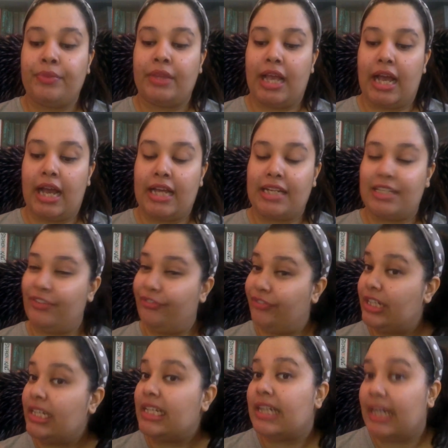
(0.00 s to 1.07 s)
and
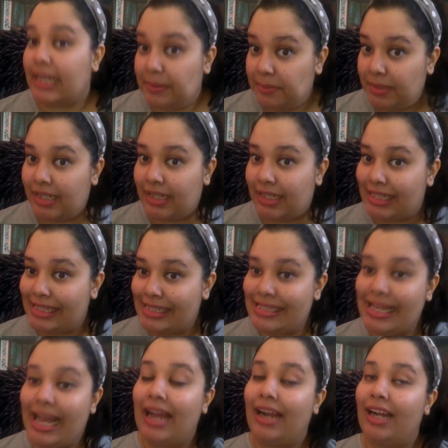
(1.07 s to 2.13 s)
different timelines.
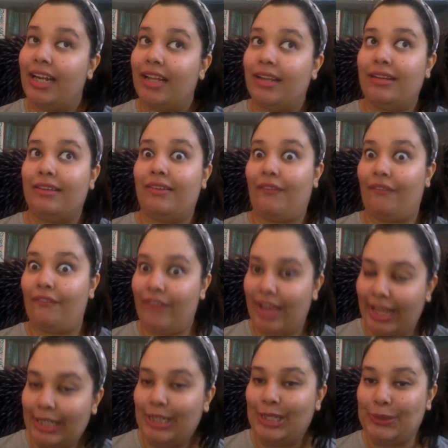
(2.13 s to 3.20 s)
And
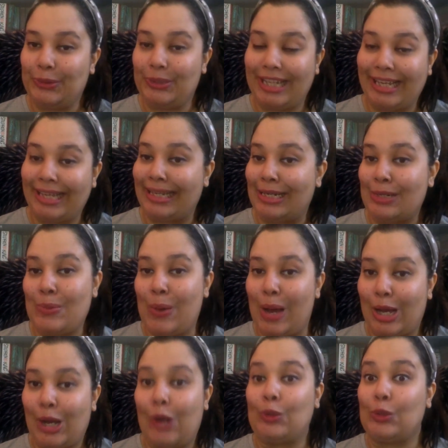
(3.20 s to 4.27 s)
when you take into
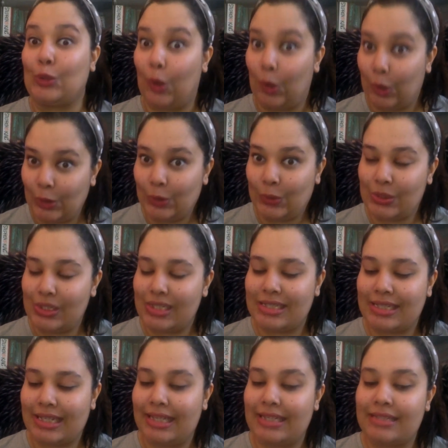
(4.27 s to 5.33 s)
account all those
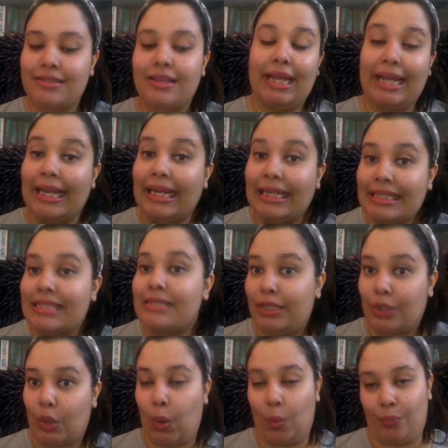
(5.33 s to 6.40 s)
things, it is
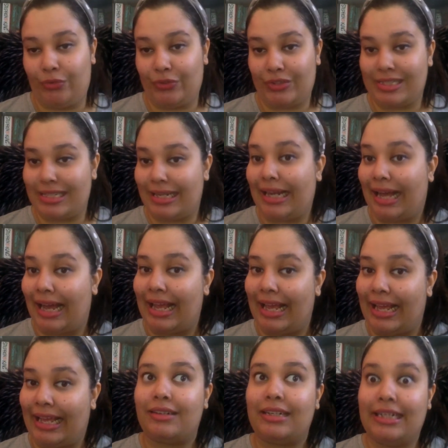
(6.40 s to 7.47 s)
obvious that
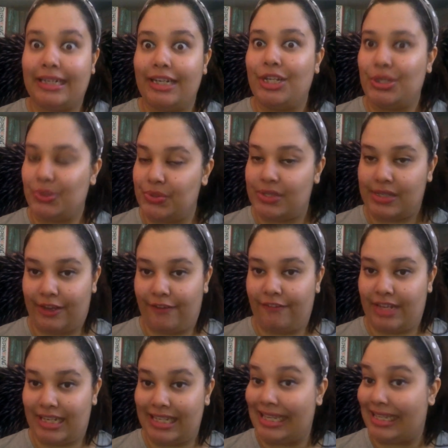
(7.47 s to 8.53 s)
I did use a
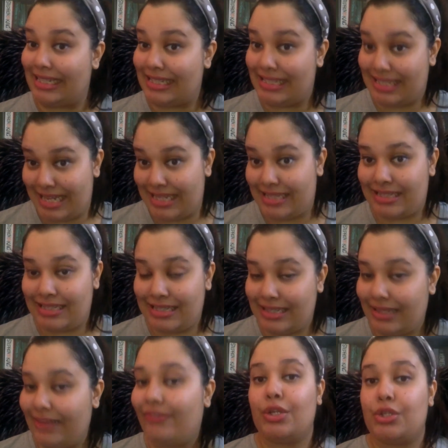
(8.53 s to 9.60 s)
very
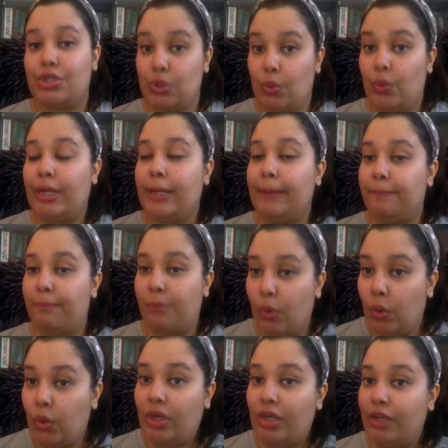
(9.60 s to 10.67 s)
extensive
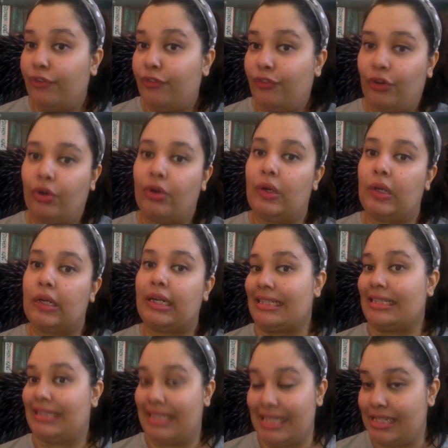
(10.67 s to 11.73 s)
storyboard for
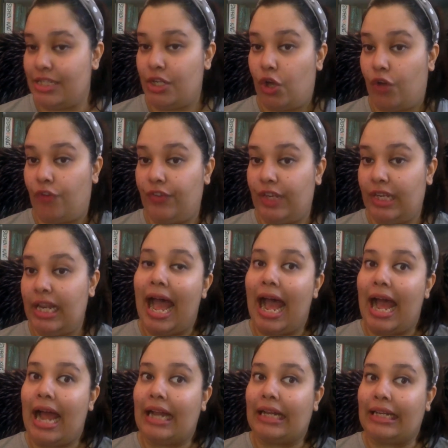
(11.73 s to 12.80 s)
this novel,
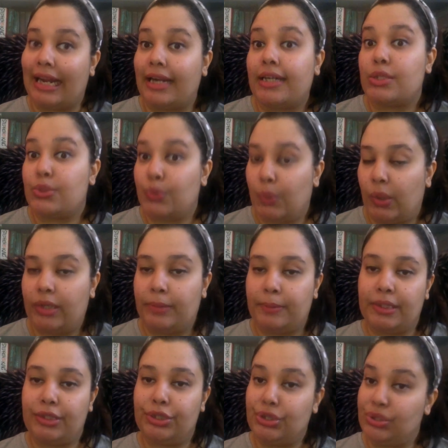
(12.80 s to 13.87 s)
and that is what I'm
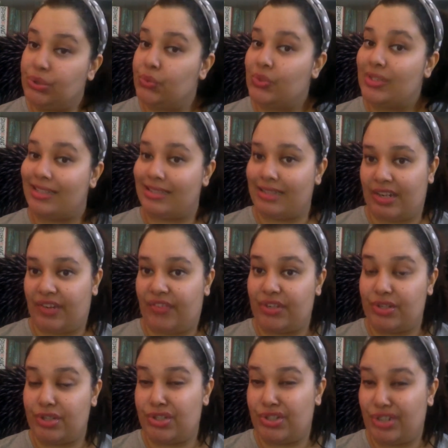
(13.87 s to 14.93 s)
going to use as a
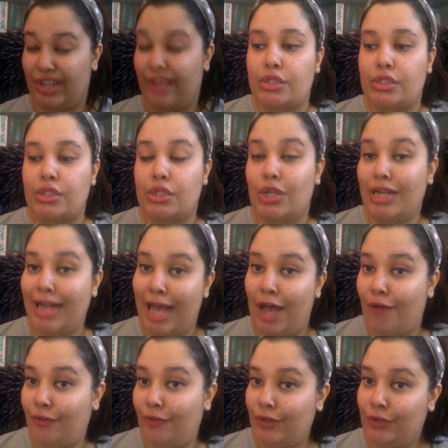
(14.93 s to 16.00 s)
reference today. So
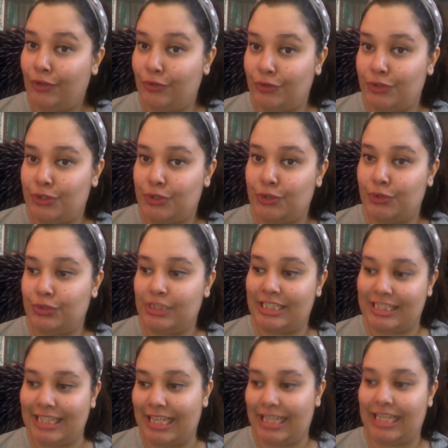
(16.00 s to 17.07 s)
now we are going to
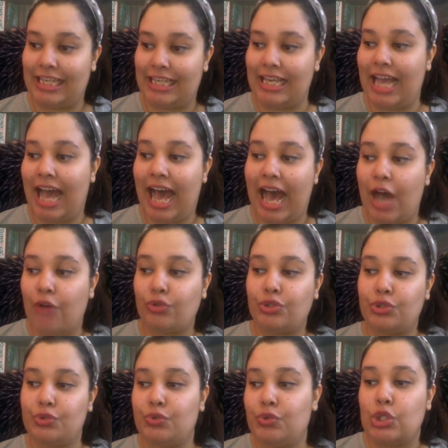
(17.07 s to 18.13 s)
see how
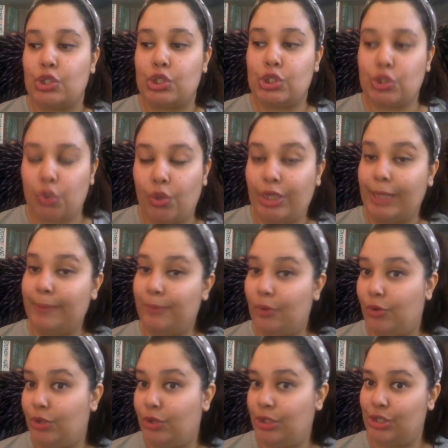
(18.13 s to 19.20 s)
to
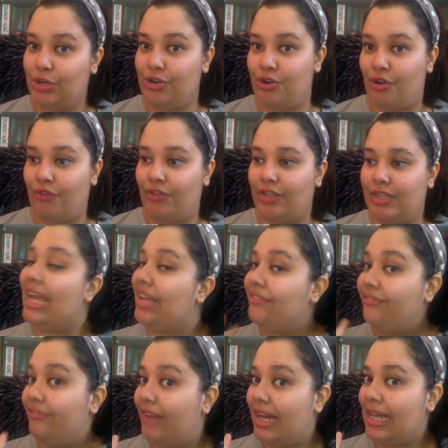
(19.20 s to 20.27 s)
storyboard your novel in
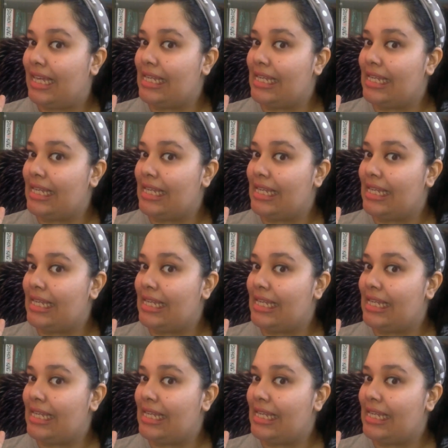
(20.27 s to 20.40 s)
5